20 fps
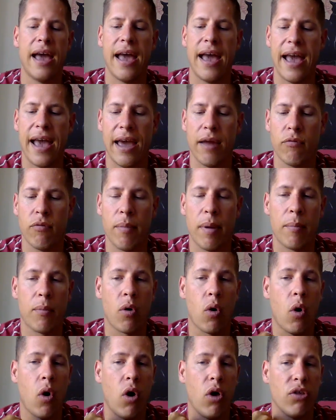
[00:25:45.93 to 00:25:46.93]
And remember,
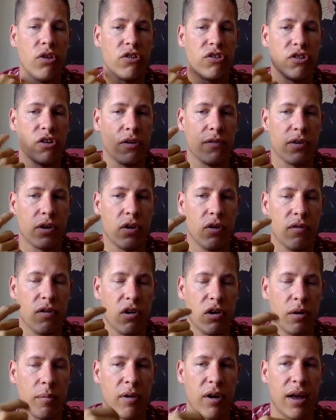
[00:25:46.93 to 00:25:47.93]
all the cervical
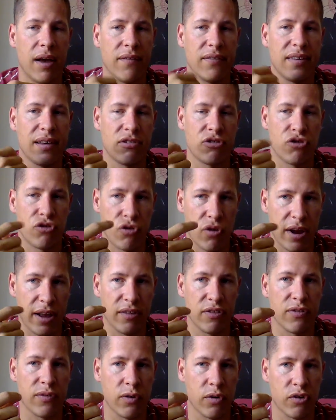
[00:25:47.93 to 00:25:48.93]
vertebrae have
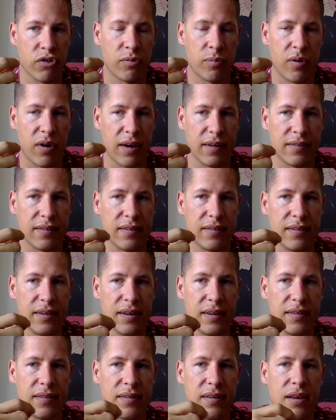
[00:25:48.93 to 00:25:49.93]
transverse
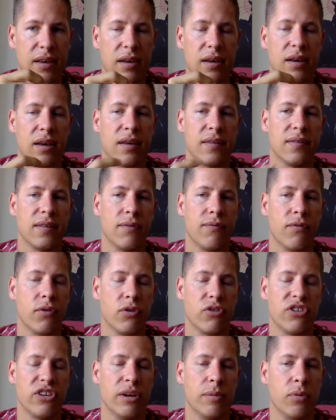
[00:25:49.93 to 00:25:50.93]
processes, because the
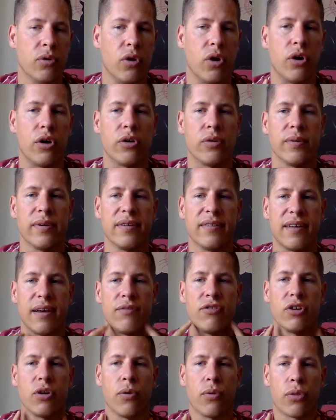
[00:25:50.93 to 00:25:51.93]
vertebral arteries
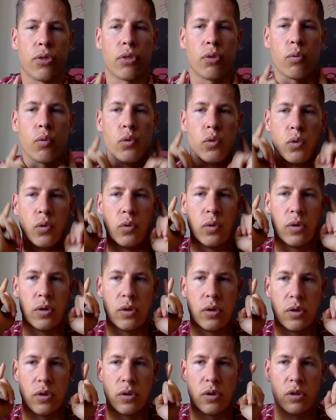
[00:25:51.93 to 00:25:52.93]
have to go through
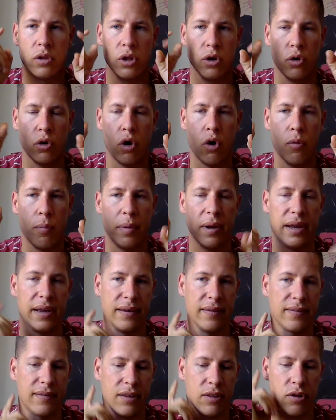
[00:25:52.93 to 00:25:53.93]
little
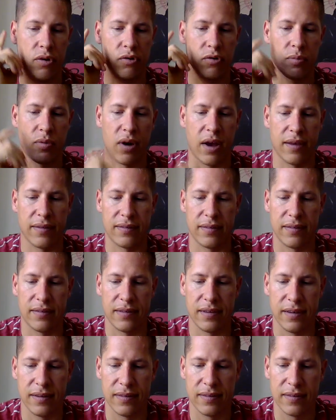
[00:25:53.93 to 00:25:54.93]
openings in those
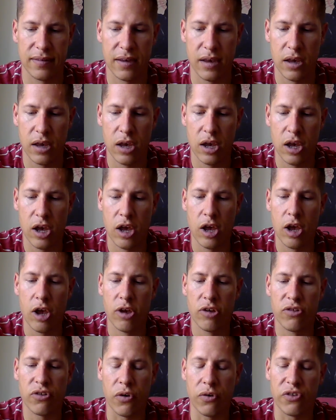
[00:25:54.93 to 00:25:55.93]
processes.
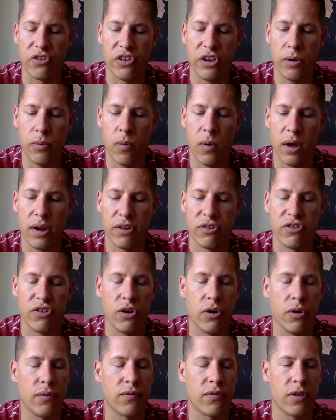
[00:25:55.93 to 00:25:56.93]
So C1 is
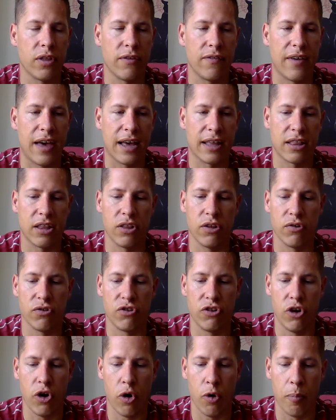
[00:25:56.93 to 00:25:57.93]
known for the fact that
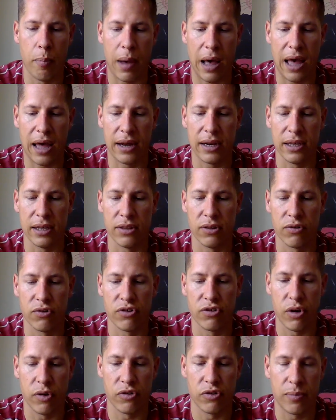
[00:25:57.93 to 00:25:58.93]
there's no body,
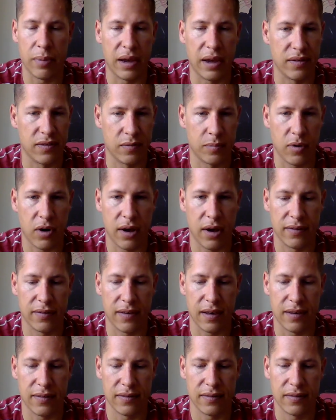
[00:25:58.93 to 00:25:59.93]
there's no spinous
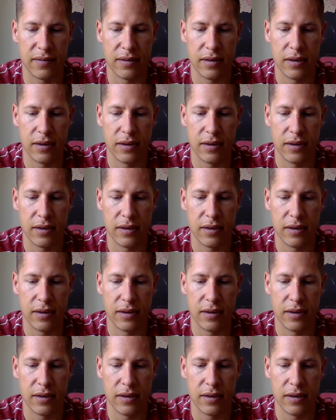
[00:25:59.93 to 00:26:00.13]
process.